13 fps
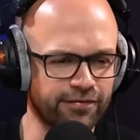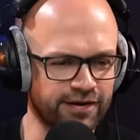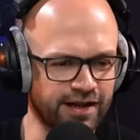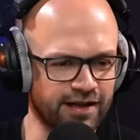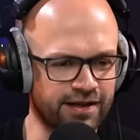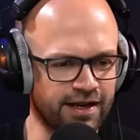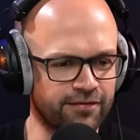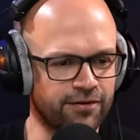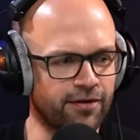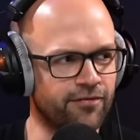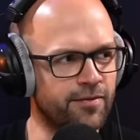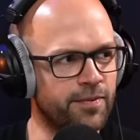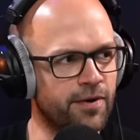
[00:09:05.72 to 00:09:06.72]
for a kind of an
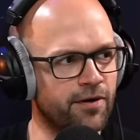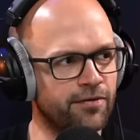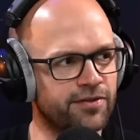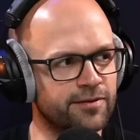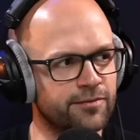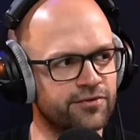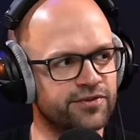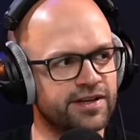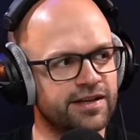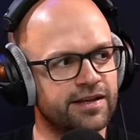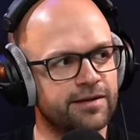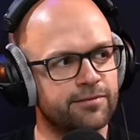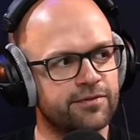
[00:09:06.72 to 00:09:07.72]
off the ball thing, wasn't
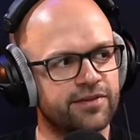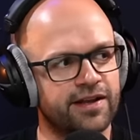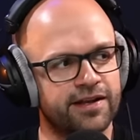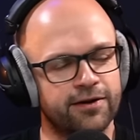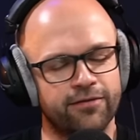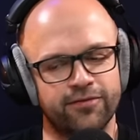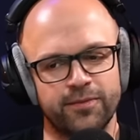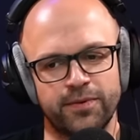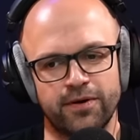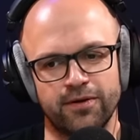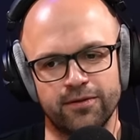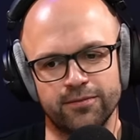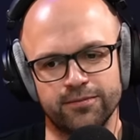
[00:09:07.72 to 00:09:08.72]
he? It was like an off the
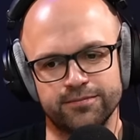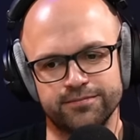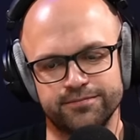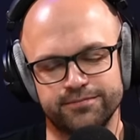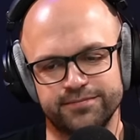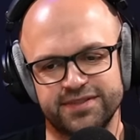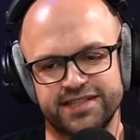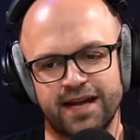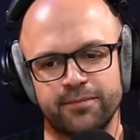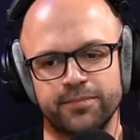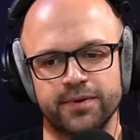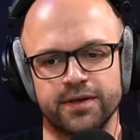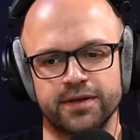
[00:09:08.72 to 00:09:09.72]
ball
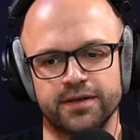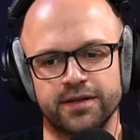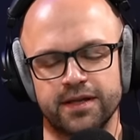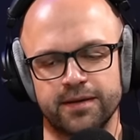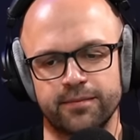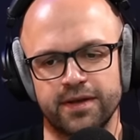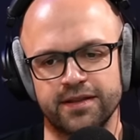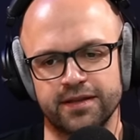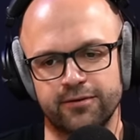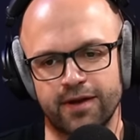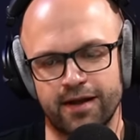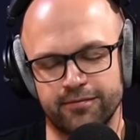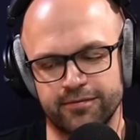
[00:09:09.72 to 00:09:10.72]
stamp, and in the
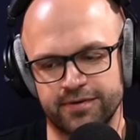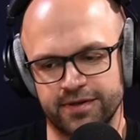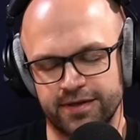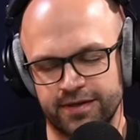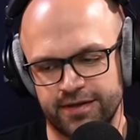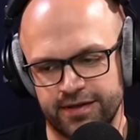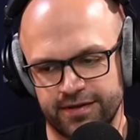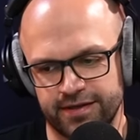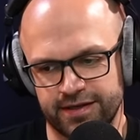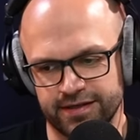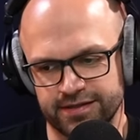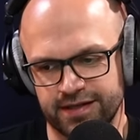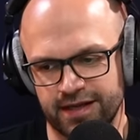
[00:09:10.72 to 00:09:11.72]
ground, the
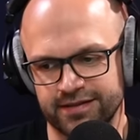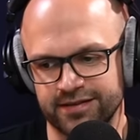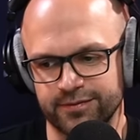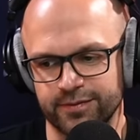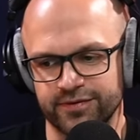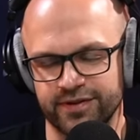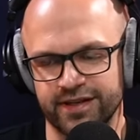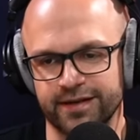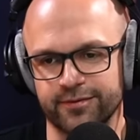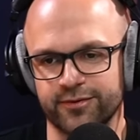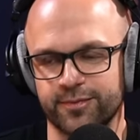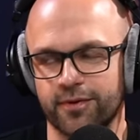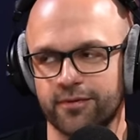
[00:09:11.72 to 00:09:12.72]
consensus was that it
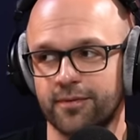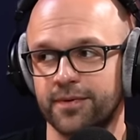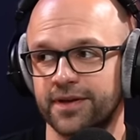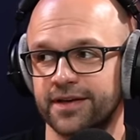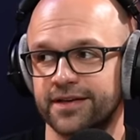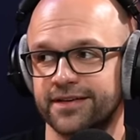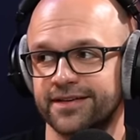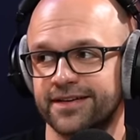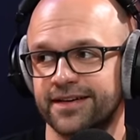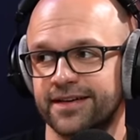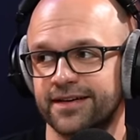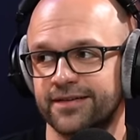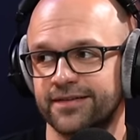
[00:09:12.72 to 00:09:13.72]
was probably
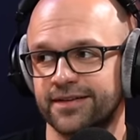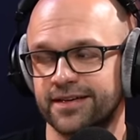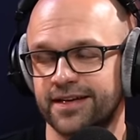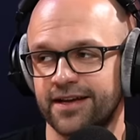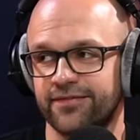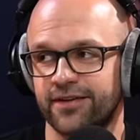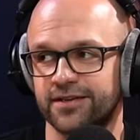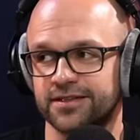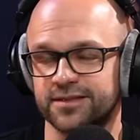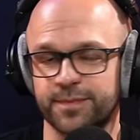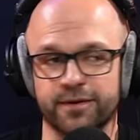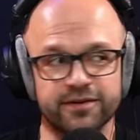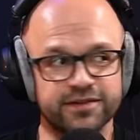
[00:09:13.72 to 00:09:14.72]
an EFL
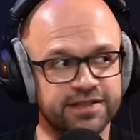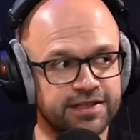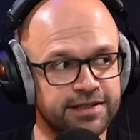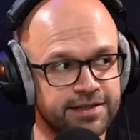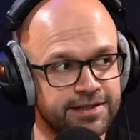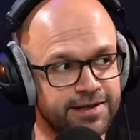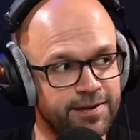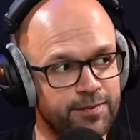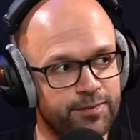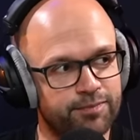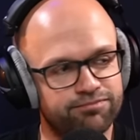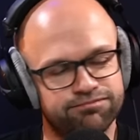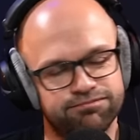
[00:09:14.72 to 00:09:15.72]
conspiracy.
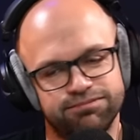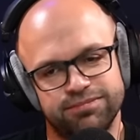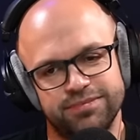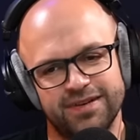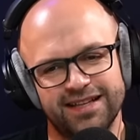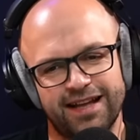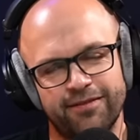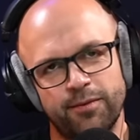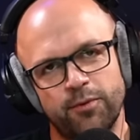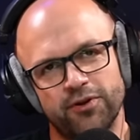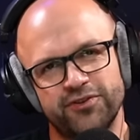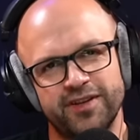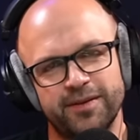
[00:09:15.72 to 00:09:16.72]
Having
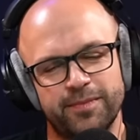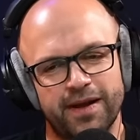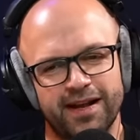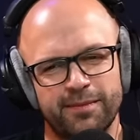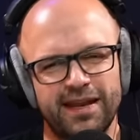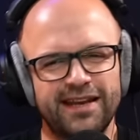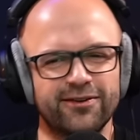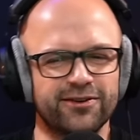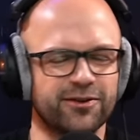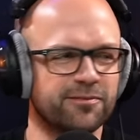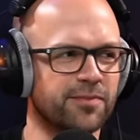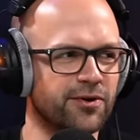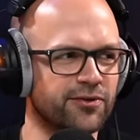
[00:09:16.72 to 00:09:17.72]
watched it back, I mean, he doesn't
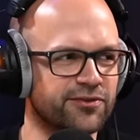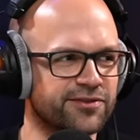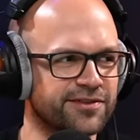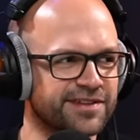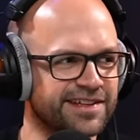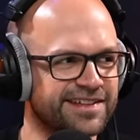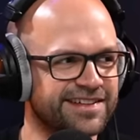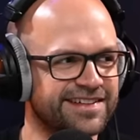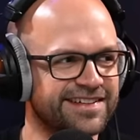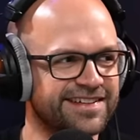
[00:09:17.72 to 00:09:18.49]
do much, does he?